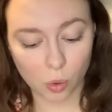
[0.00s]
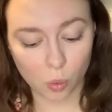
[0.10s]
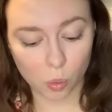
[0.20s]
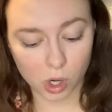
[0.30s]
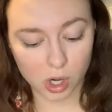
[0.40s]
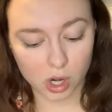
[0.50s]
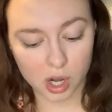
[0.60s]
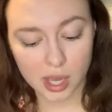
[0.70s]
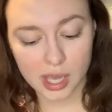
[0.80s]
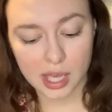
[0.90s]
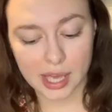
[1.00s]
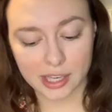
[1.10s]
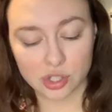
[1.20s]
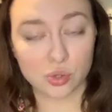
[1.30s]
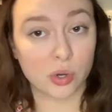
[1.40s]
were
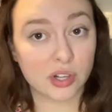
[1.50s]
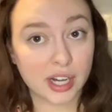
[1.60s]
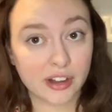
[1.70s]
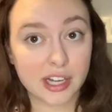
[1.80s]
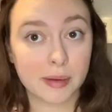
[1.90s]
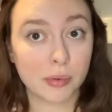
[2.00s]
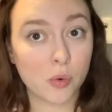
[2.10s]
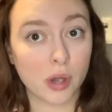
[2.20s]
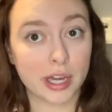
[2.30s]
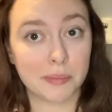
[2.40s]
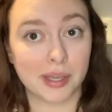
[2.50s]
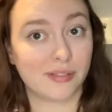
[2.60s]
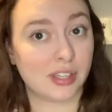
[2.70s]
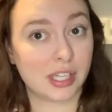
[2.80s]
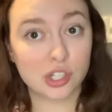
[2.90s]
Extraordinary Number 1 by
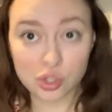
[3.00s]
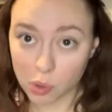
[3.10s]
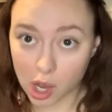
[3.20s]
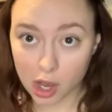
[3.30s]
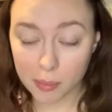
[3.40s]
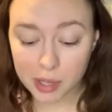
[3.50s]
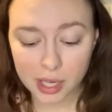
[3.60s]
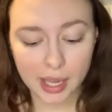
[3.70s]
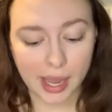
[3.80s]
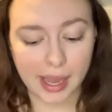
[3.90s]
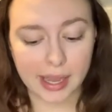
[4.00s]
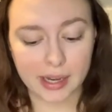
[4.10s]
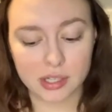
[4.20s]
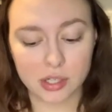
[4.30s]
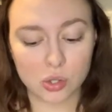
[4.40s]
V.E. Schwab
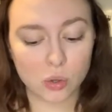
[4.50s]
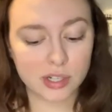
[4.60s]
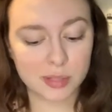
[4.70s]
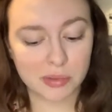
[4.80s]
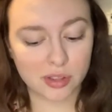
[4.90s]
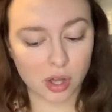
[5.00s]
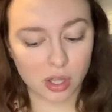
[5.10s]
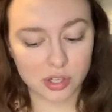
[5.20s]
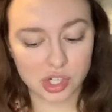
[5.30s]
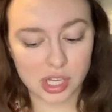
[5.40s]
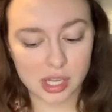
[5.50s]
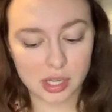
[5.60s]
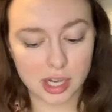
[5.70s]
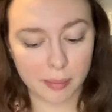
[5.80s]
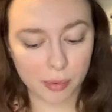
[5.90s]
and Norse
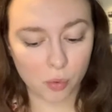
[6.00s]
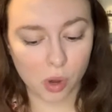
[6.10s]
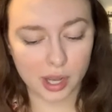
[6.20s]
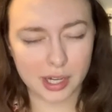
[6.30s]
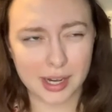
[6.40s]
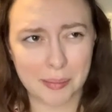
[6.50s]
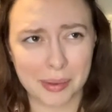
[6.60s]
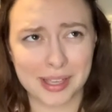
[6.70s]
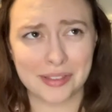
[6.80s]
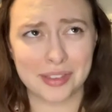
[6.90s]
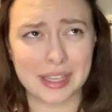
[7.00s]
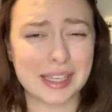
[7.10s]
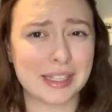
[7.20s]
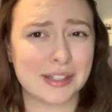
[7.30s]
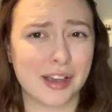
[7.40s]
Mythology Number 1, but I
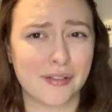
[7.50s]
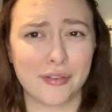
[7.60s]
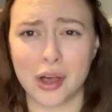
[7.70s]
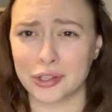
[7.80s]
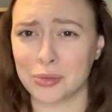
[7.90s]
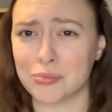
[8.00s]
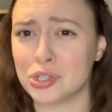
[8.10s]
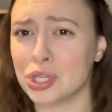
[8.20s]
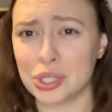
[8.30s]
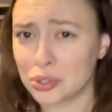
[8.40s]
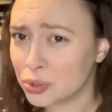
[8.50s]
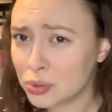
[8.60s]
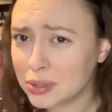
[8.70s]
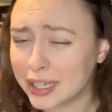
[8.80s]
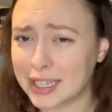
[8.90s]
think it's volume
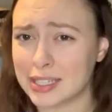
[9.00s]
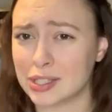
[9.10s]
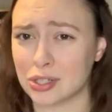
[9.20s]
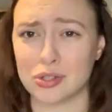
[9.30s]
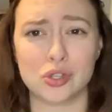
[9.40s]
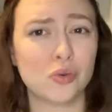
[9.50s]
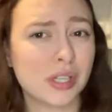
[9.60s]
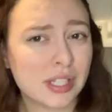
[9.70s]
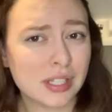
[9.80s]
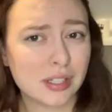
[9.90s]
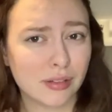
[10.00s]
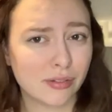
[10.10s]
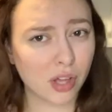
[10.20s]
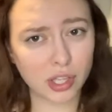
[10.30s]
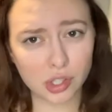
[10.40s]
2, like it's the newest
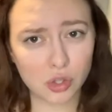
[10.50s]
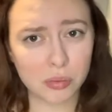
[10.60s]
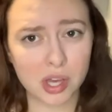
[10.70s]
volume